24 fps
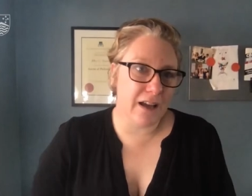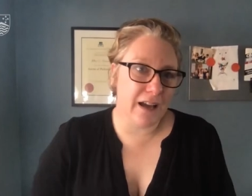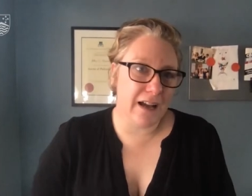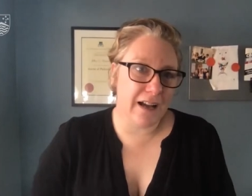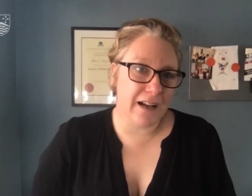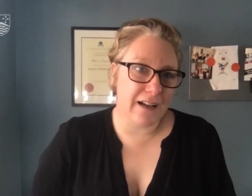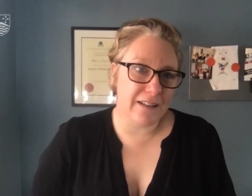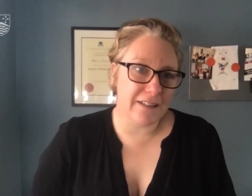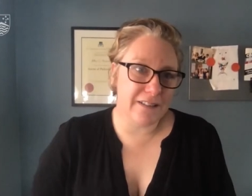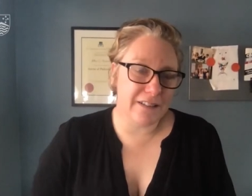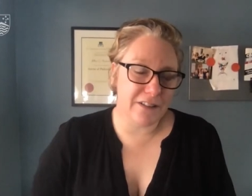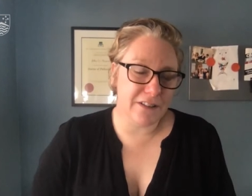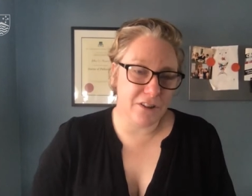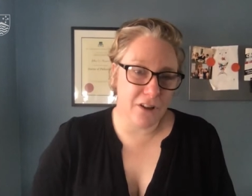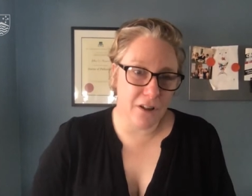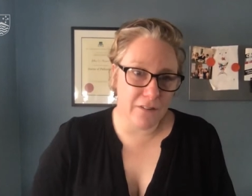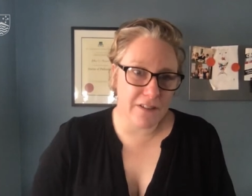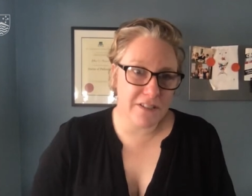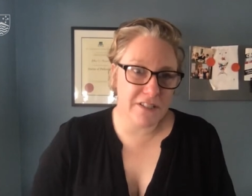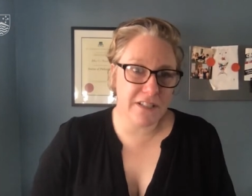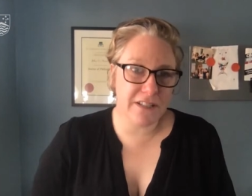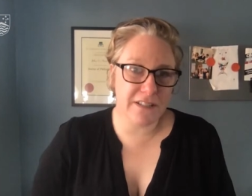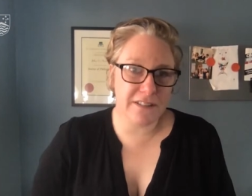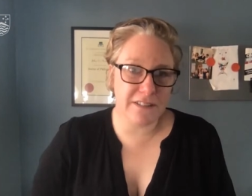uh,
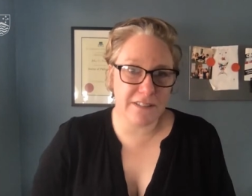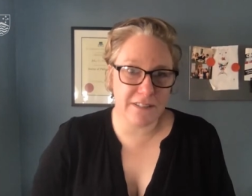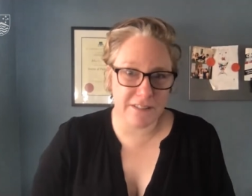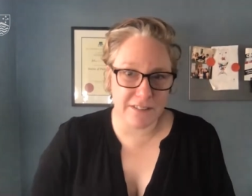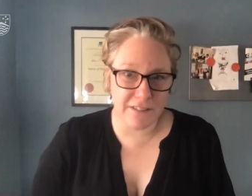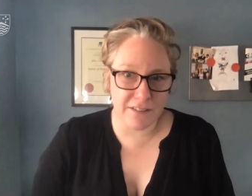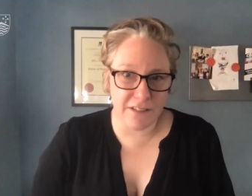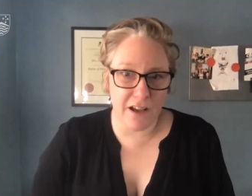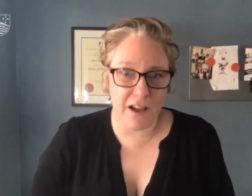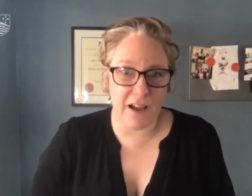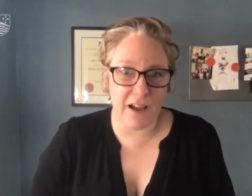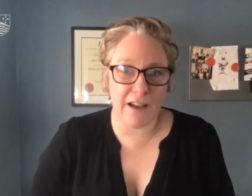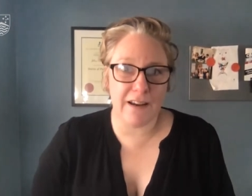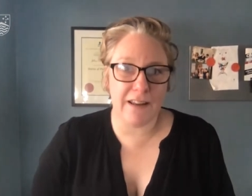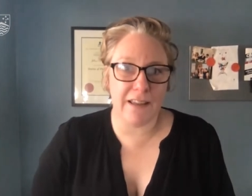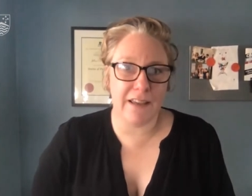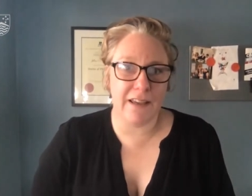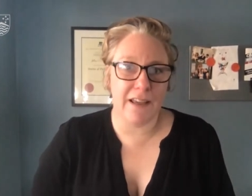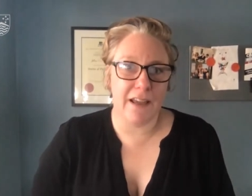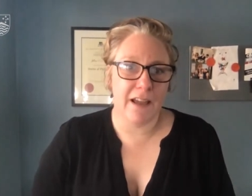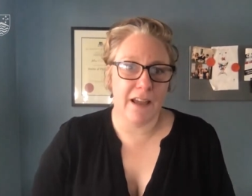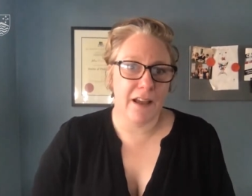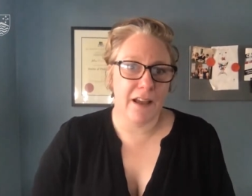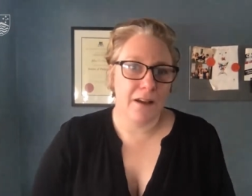technology and
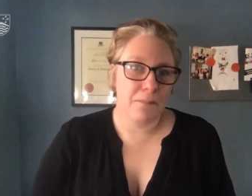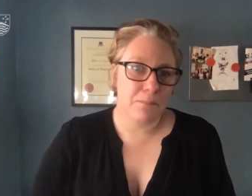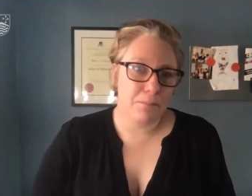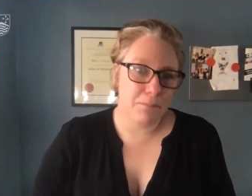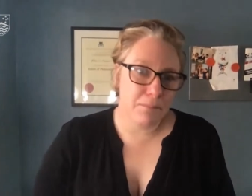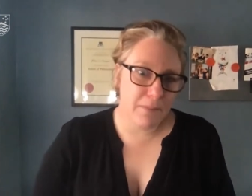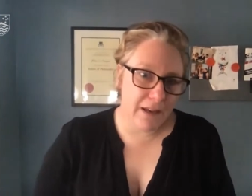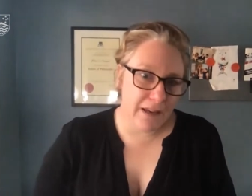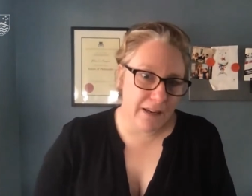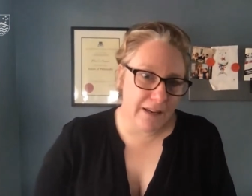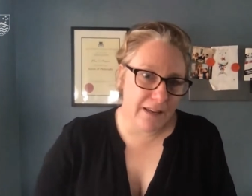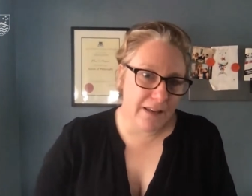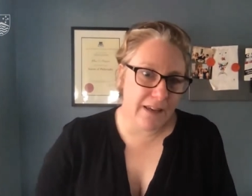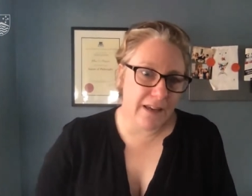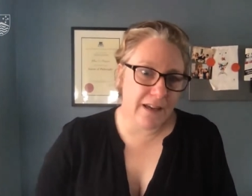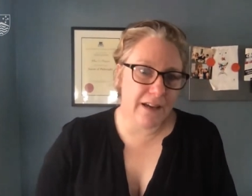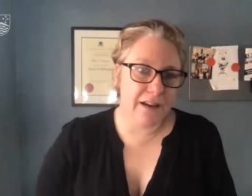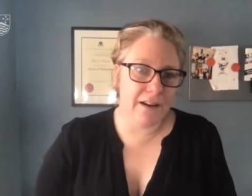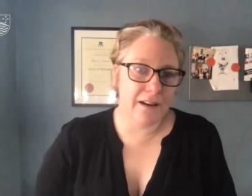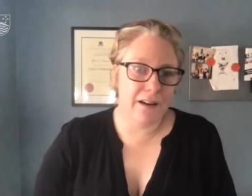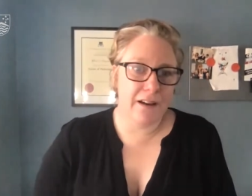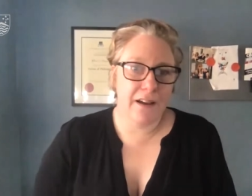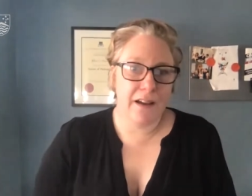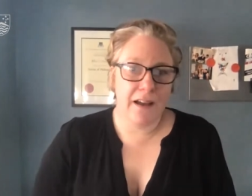society,
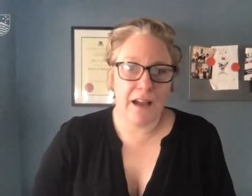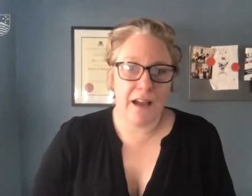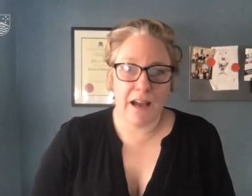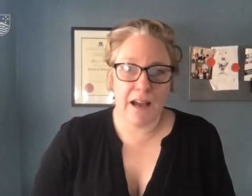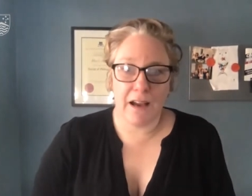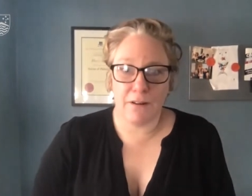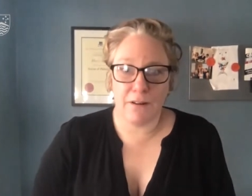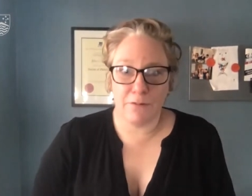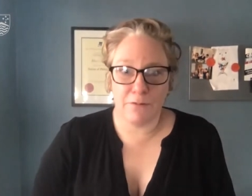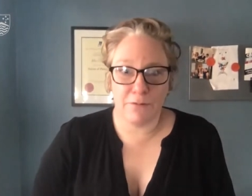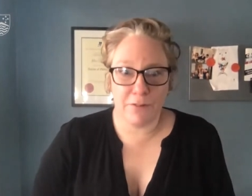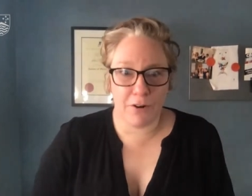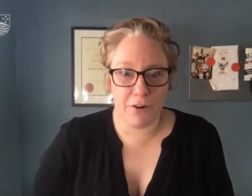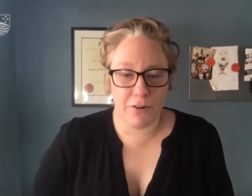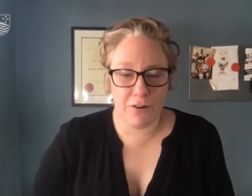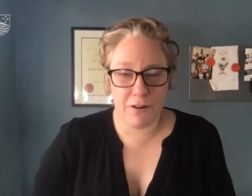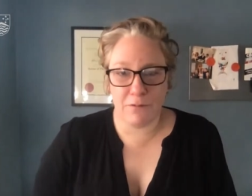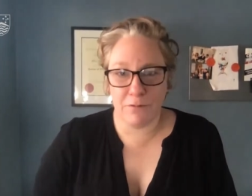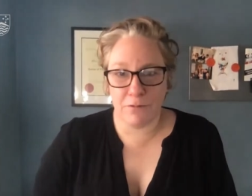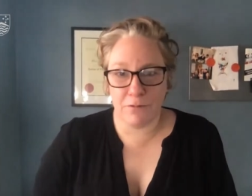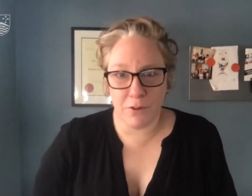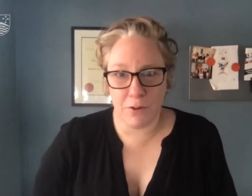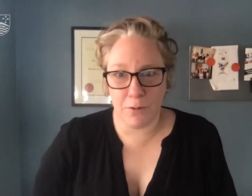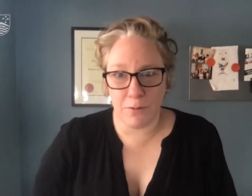media, uh, foreign
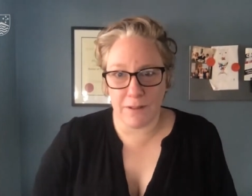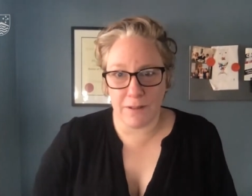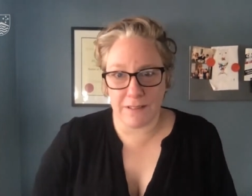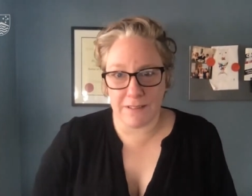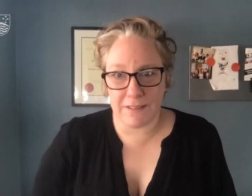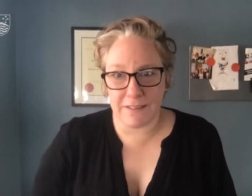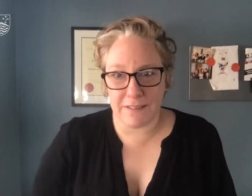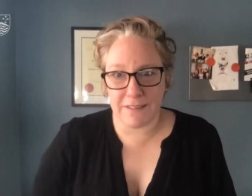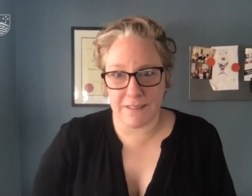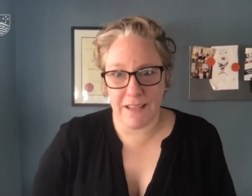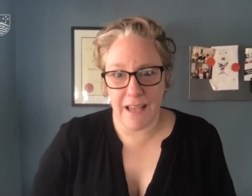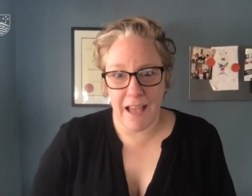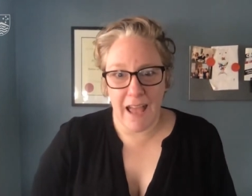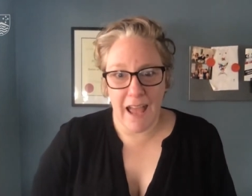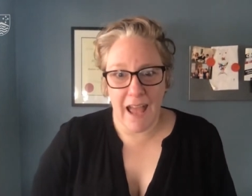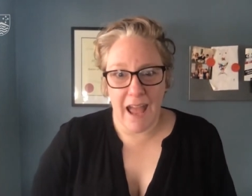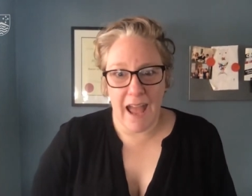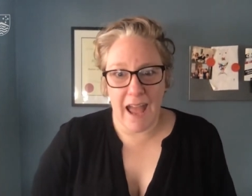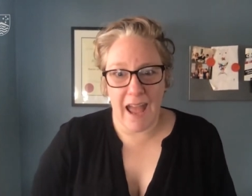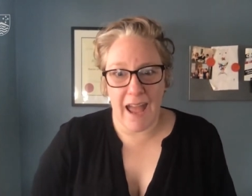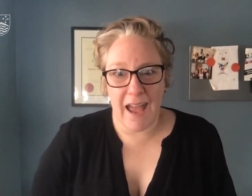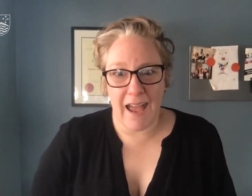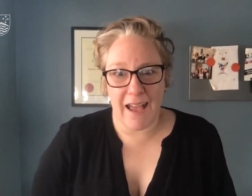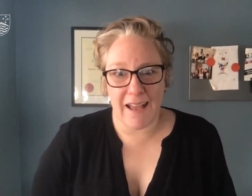influence,
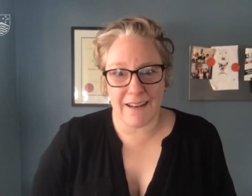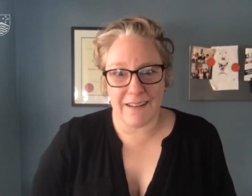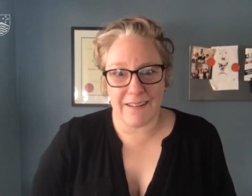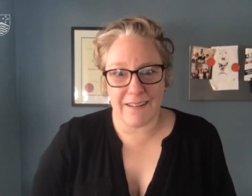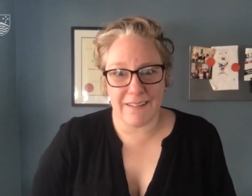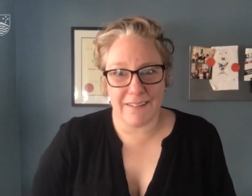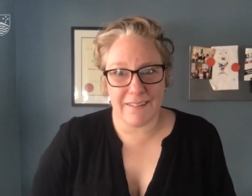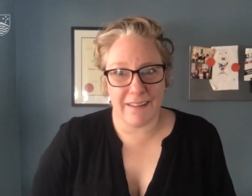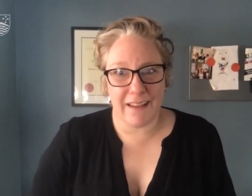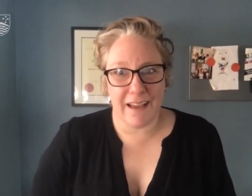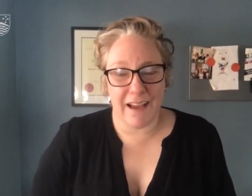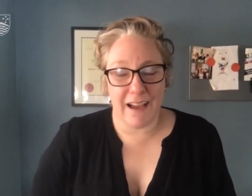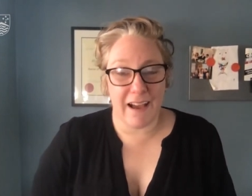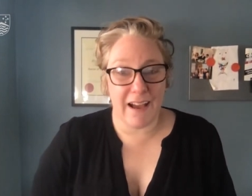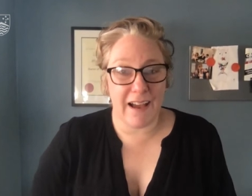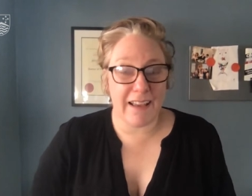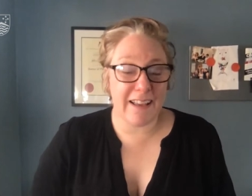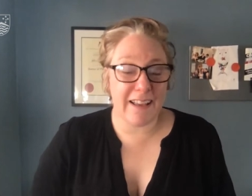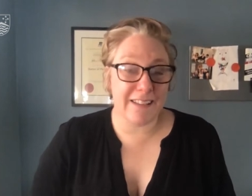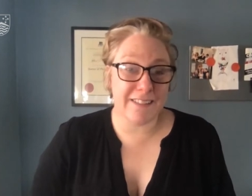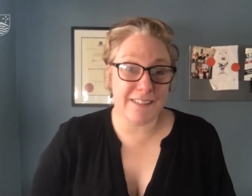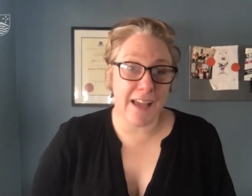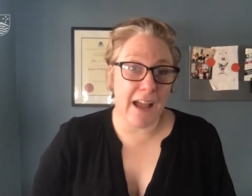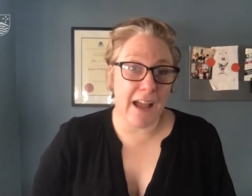and uh, I
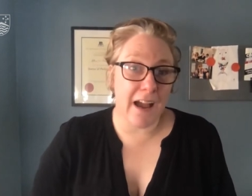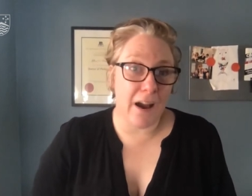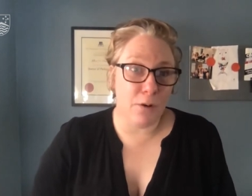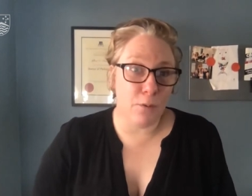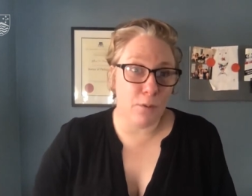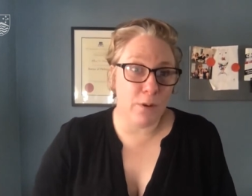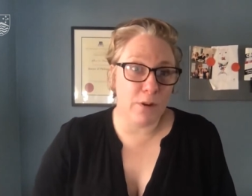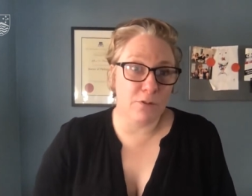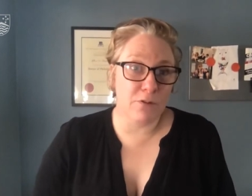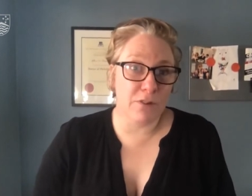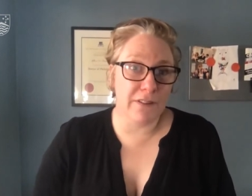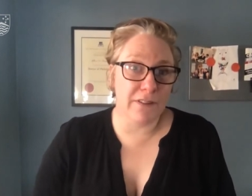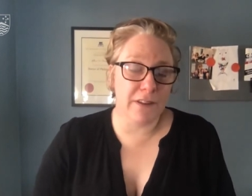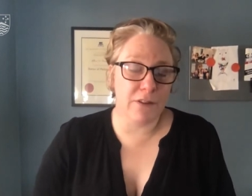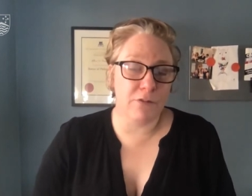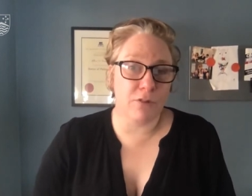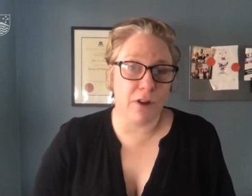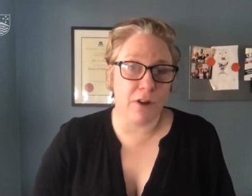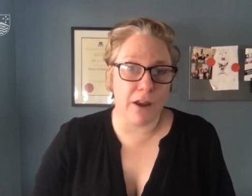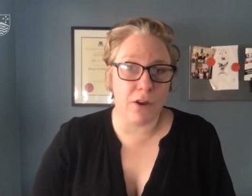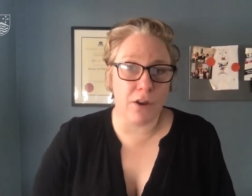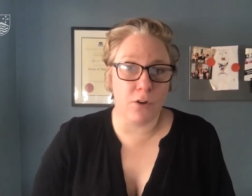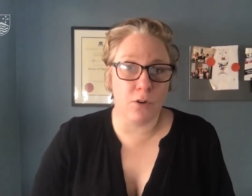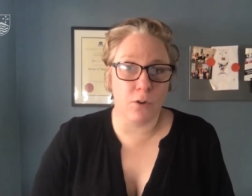guess how we really
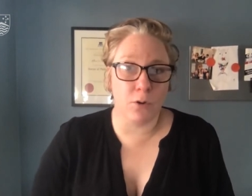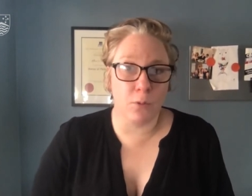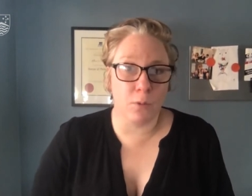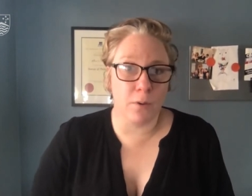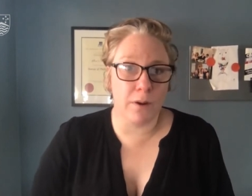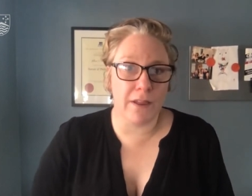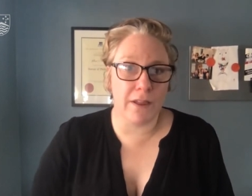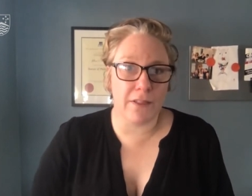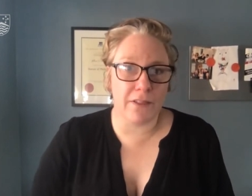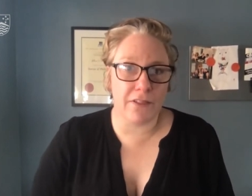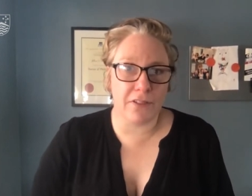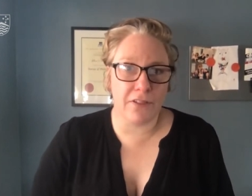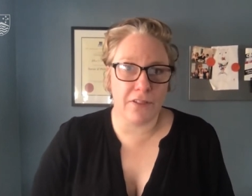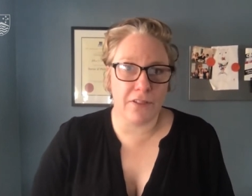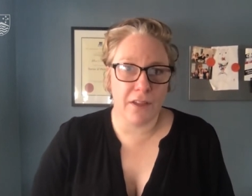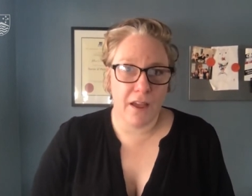wrangle with